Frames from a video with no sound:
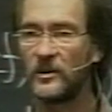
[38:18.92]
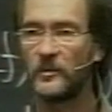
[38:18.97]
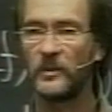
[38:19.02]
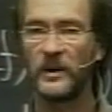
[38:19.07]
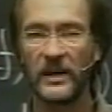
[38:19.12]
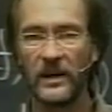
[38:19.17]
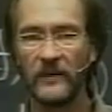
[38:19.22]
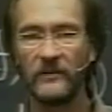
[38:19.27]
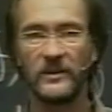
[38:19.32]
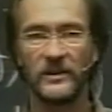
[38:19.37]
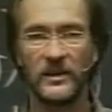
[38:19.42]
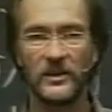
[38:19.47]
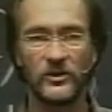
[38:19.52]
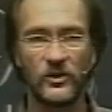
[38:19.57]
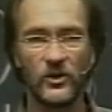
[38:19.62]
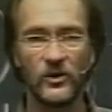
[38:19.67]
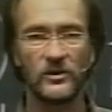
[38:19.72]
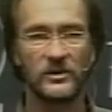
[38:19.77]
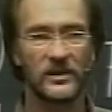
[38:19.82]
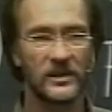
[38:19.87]
given the
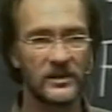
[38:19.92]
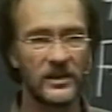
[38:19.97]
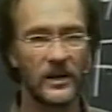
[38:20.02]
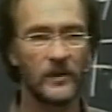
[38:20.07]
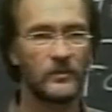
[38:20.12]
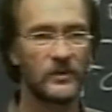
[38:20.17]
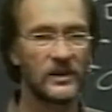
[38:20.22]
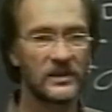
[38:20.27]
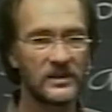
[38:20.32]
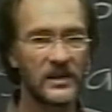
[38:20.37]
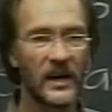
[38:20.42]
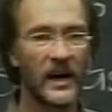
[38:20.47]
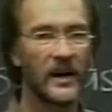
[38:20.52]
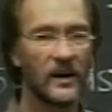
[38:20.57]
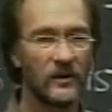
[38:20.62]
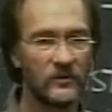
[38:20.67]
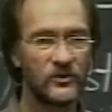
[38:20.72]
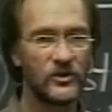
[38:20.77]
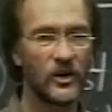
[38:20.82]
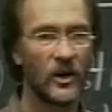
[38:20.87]
Jews except the sign
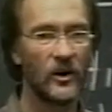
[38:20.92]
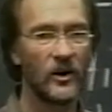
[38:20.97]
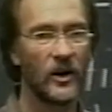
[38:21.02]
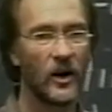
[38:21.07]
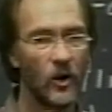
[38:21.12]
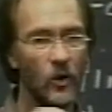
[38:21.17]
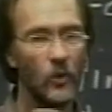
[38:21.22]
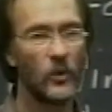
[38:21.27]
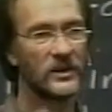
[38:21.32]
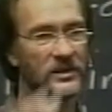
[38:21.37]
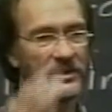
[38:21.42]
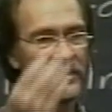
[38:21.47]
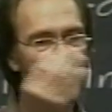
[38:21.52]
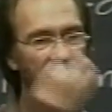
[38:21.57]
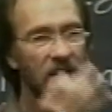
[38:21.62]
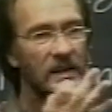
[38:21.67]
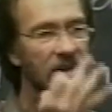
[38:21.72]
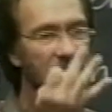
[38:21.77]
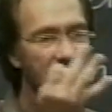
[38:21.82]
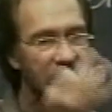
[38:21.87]
of Jonah, who was
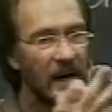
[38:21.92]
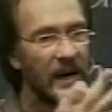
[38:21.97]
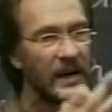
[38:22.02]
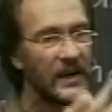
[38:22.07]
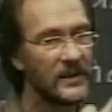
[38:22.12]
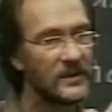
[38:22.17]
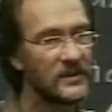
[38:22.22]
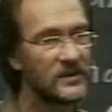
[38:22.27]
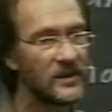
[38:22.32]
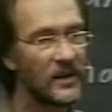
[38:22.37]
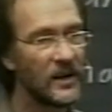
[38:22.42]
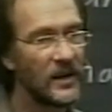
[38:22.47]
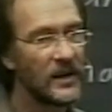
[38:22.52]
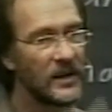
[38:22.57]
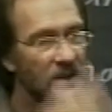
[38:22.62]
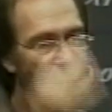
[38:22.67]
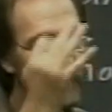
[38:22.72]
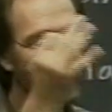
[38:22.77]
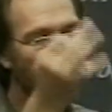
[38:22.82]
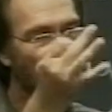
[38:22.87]
3 days in
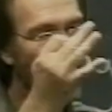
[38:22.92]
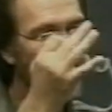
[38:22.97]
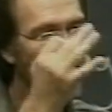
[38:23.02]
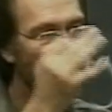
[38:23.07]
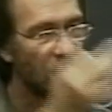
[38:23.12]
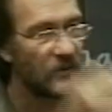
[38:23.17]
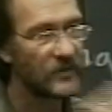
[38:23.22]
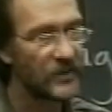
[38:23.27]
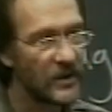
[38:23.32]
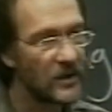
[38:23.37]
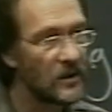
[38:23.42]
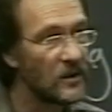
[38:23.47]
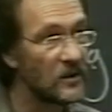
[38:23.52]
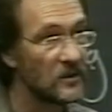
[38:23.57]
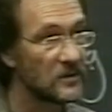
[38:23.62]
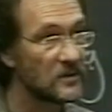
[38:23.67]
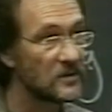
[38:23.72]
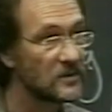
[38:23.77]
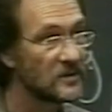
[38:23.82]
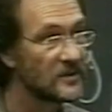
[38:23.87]
the belly of the
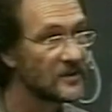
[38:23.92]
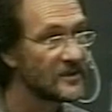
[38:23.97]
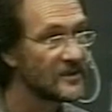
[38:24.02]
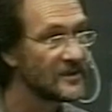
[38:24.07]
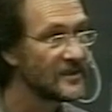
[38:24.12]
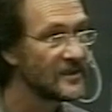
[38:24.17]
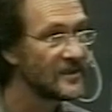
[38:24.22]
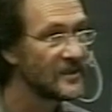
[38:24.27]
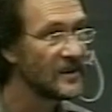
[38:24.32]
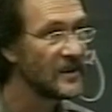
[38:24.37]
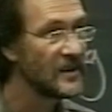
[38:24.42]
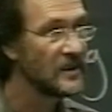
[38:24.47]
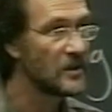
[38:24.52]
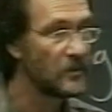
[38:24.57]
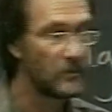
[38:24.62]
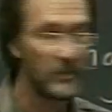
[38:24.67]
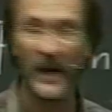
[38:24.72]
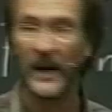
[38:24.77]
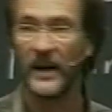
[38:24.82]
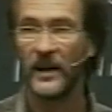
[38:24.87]
earth. The
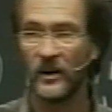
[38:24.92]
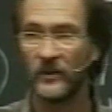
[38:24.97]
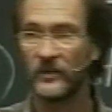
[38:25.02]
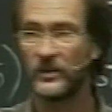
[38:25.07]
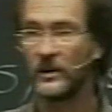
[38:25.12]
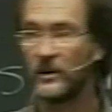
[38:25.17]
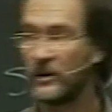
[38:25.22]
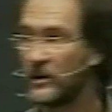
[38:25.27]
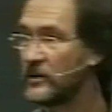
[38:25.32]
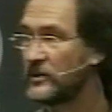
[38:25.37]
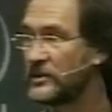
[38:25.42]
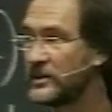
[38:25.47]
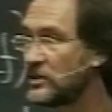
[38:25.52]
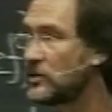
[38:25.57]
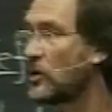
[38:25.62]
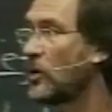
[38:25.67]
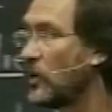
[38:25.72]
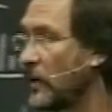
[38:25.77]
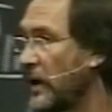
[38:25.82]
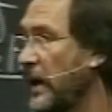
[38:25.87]
belly of the earth is
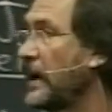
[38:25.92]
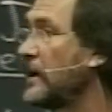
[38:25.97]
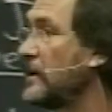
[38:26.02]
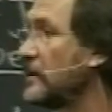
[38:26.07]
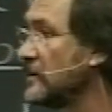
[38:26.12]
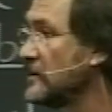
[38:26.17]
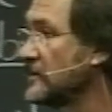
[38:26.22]
called hell.